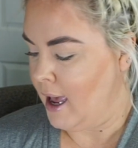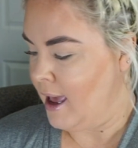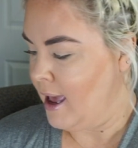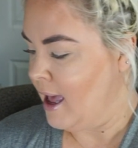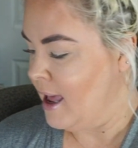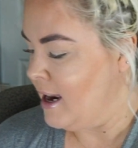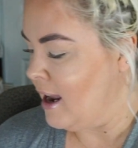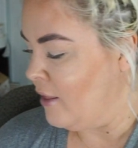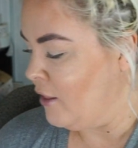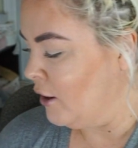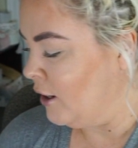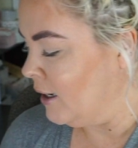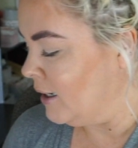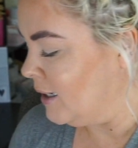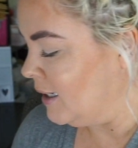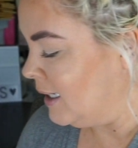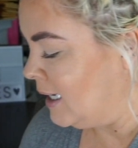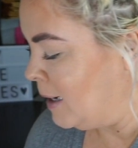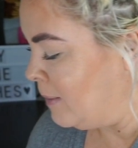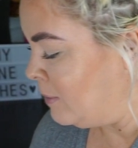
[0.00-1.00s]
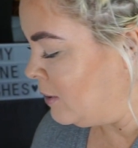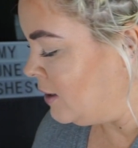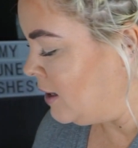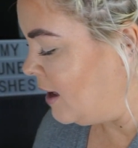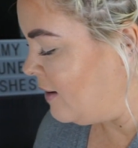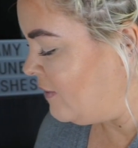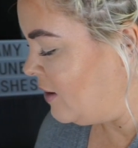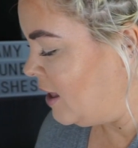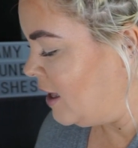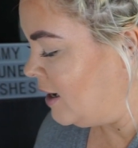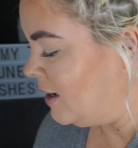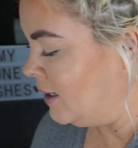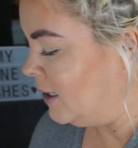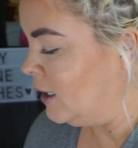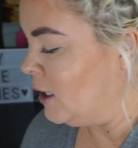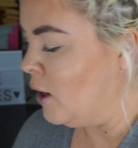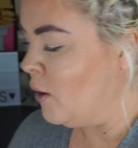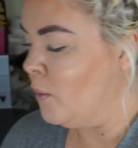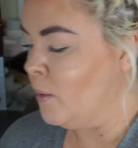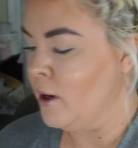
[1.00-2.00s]
Another example of
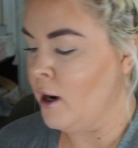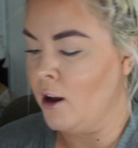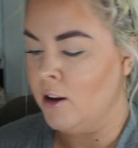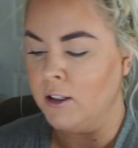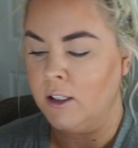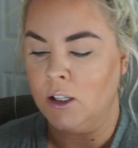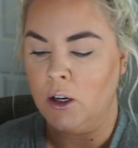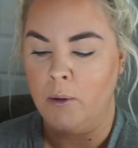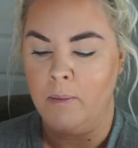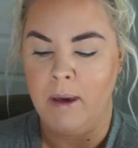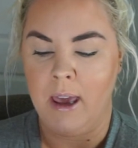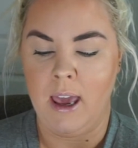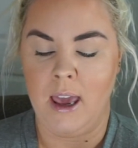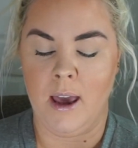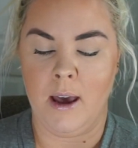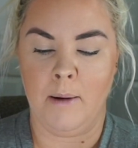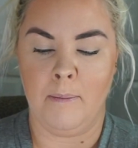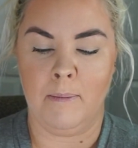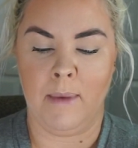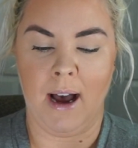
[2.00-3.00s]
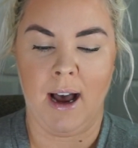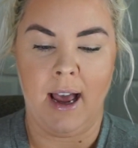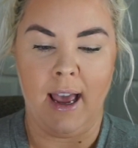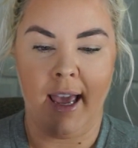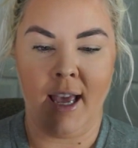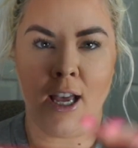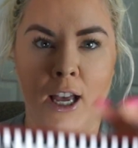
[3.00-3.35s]
this would also be my